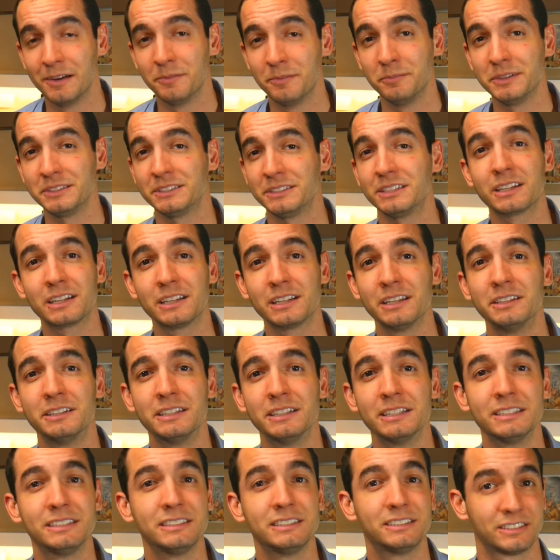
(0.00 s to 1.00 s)
Mr
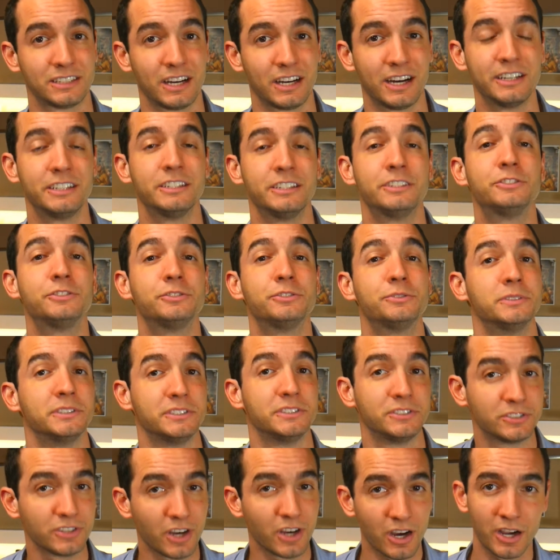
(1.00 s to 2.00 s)
Cleary decided to
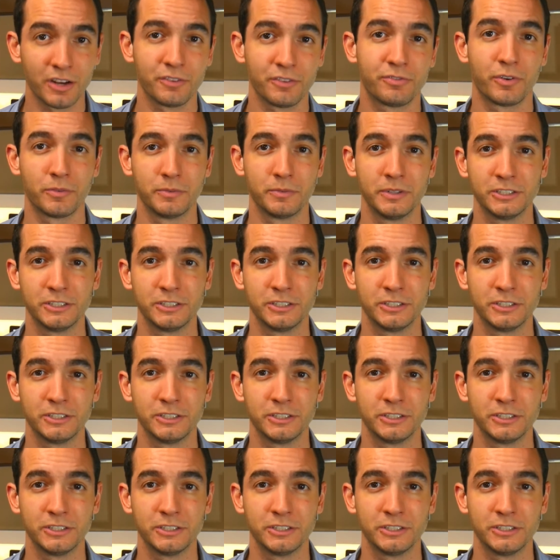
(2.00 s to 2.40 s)
resign from